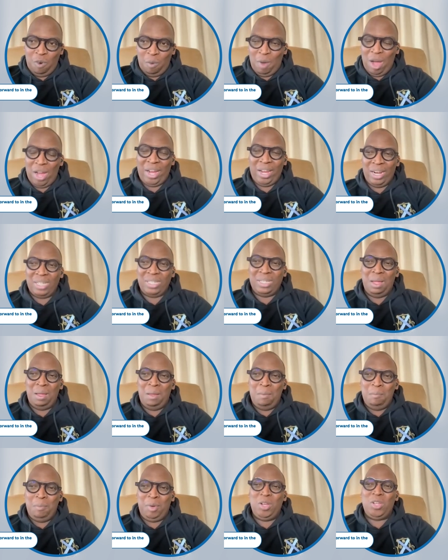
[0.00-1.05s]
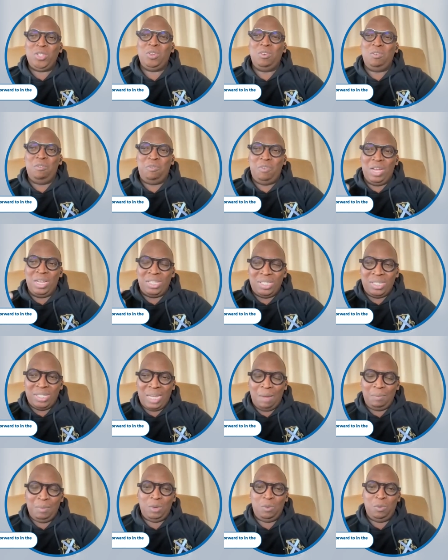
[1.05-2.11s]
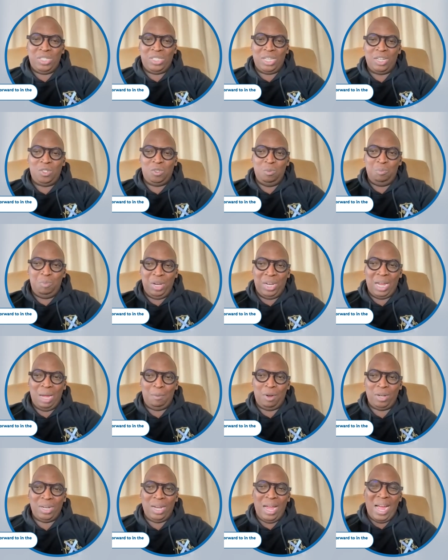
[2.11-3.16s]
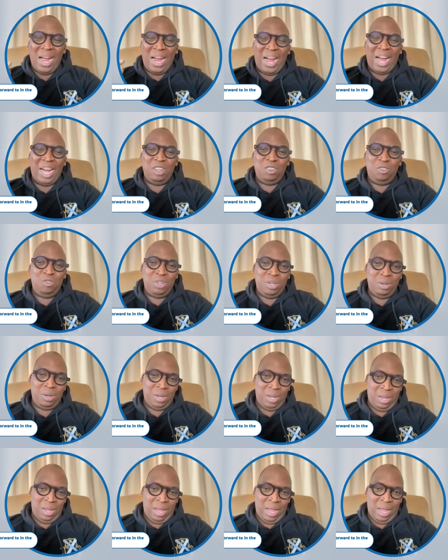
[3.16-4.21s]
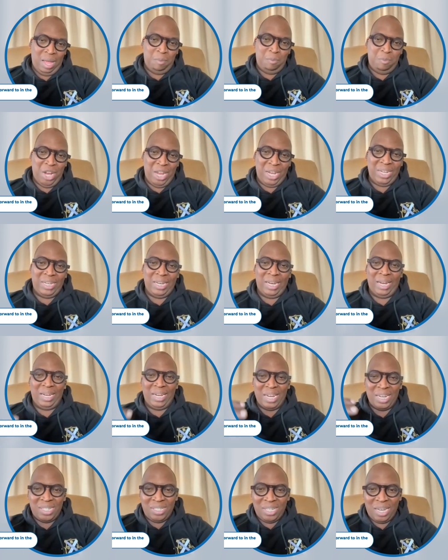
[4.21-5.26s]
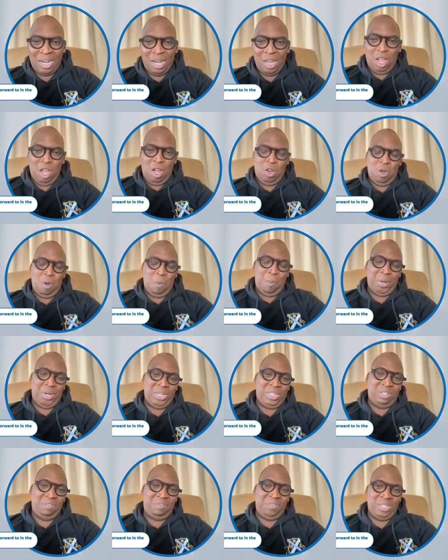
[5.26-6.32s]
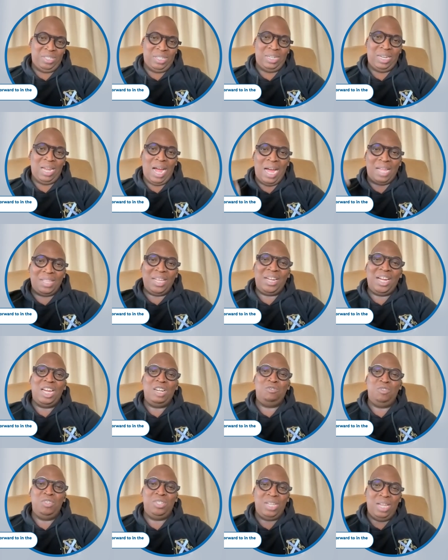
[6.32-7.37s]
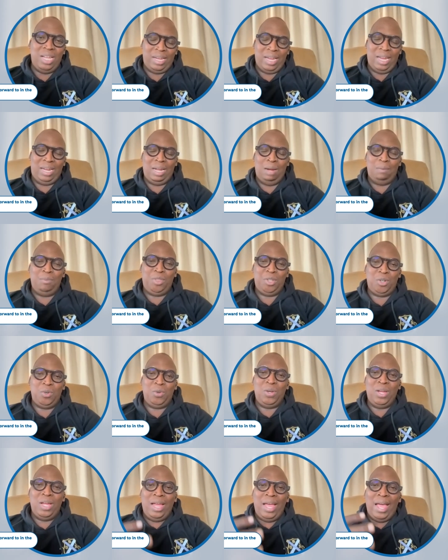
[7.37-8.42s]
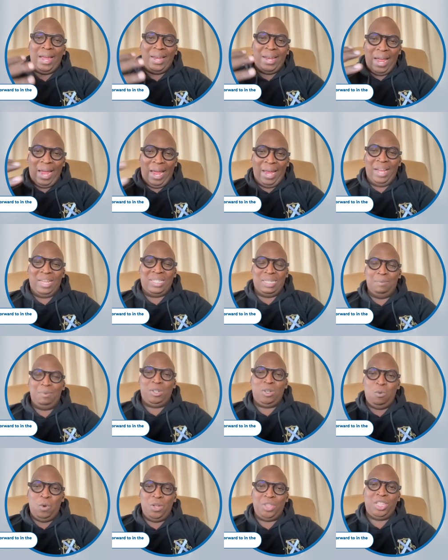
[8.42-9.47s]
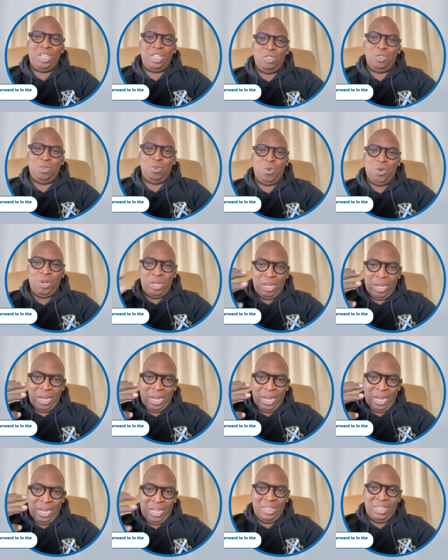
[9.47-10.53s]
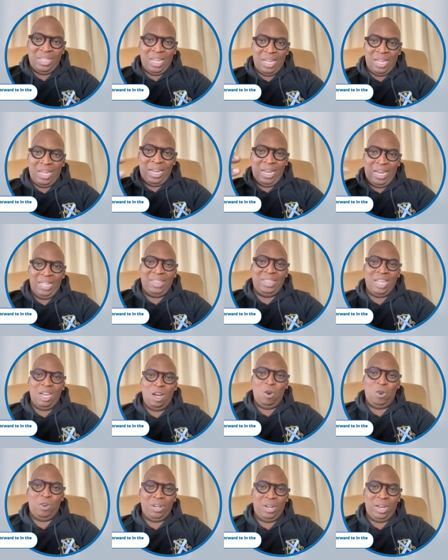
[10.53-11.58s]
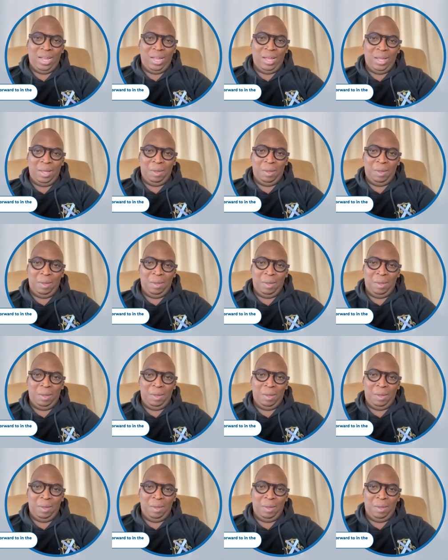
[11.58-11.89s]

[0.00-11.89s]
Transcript: marketers, but also it's time that we start to bring about country branding, national competitiveness, that other countries will come through and exhibit what they do in their own